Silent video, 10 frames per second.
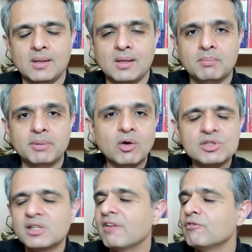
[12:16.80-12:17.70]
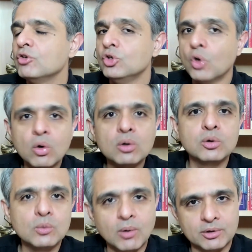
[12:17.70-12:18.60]
because they have no
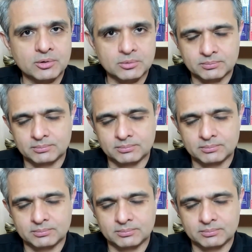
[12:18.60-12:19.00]
clue what to do.